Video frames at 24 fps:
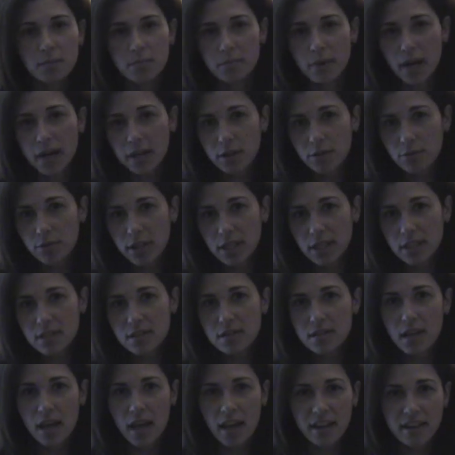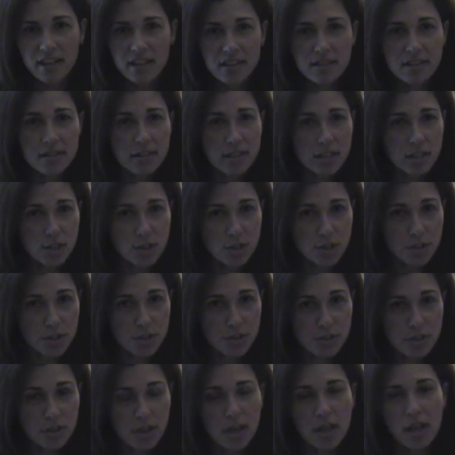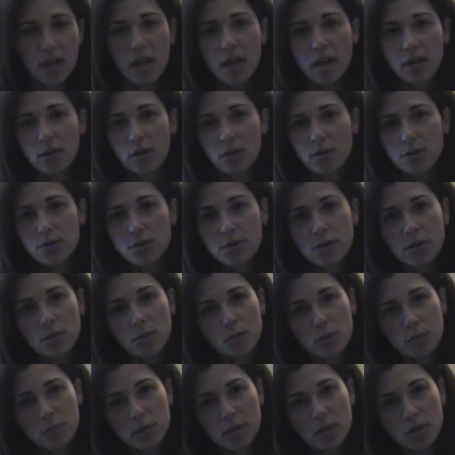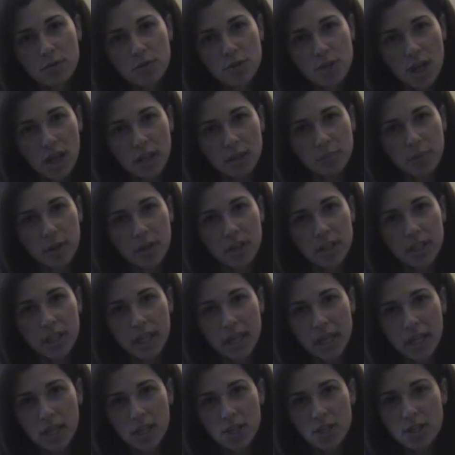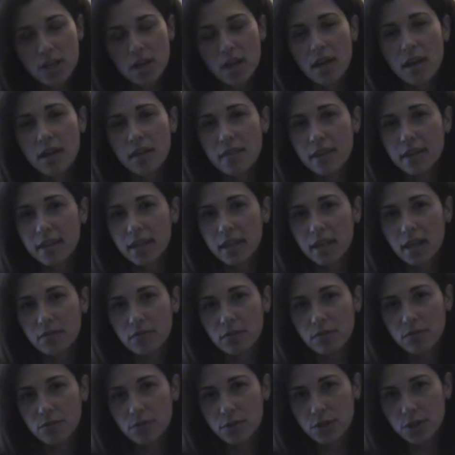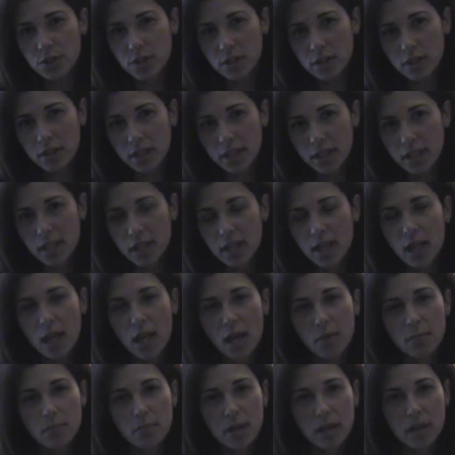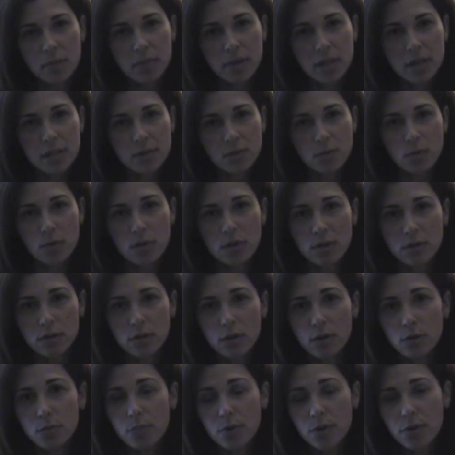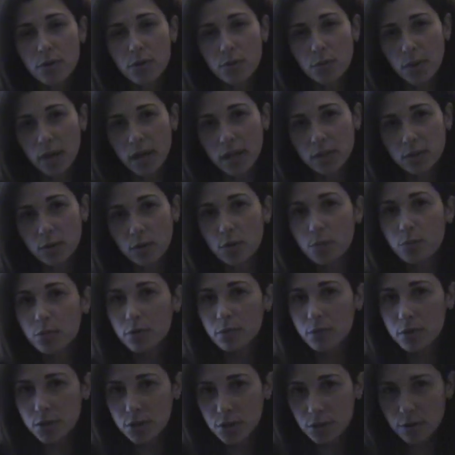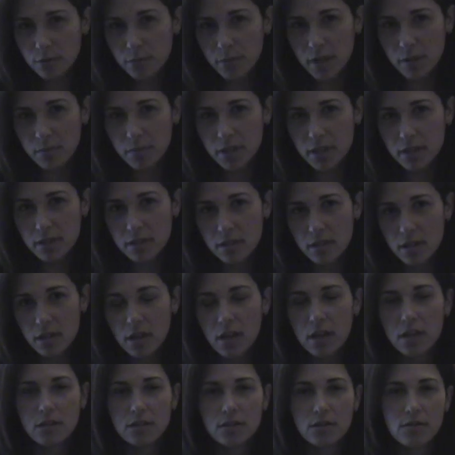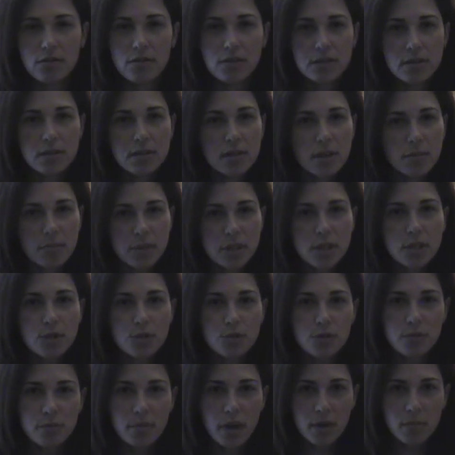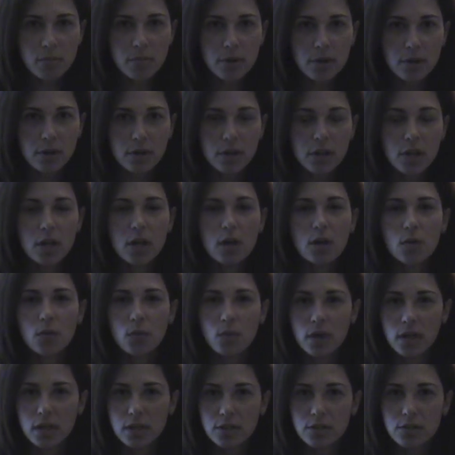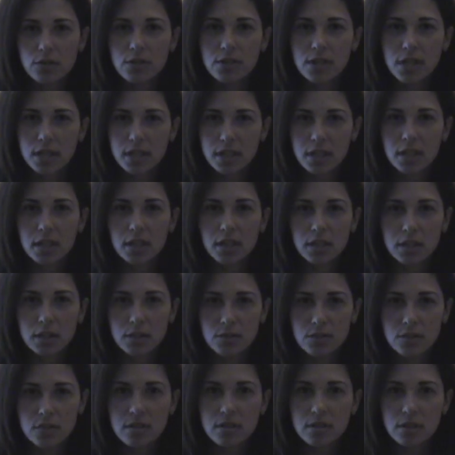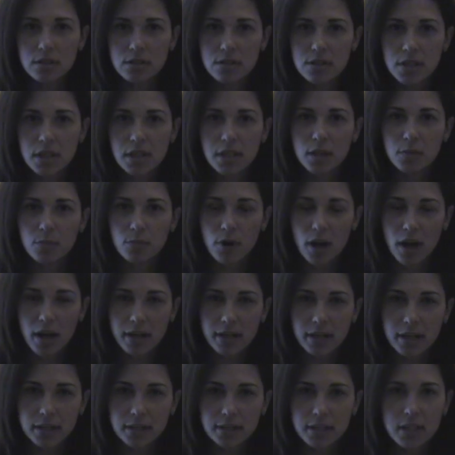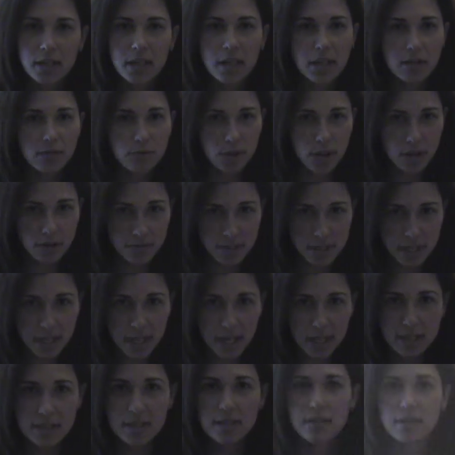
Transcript: migraines, headaches, seizures, and also in women of childbearing age, they can have infertility and babies with low birth weight or premature babies. So this is something to remember when you're taking gluten-containing product if you have celiac